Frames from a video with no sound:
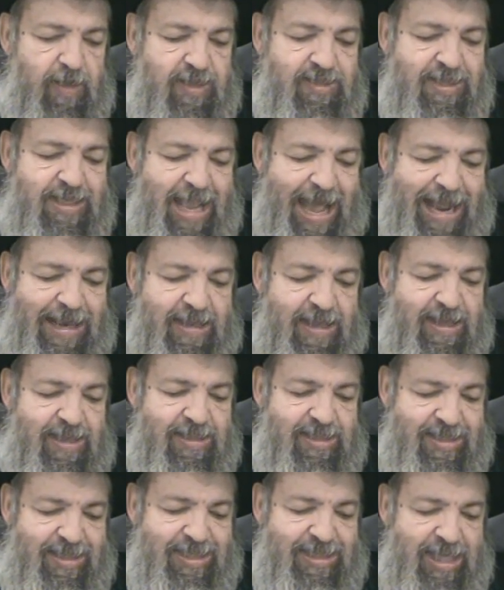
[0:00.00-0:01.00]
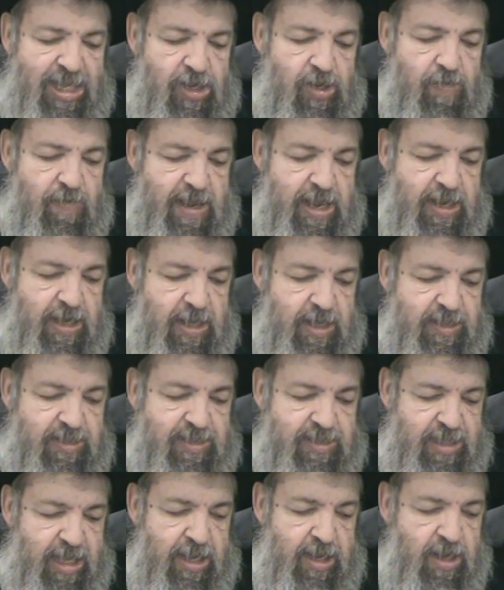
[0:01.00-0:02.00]
does not consider it a
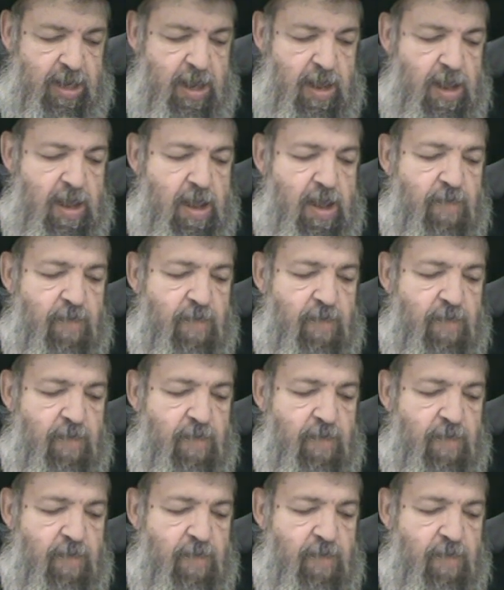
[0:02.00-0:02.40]
sin.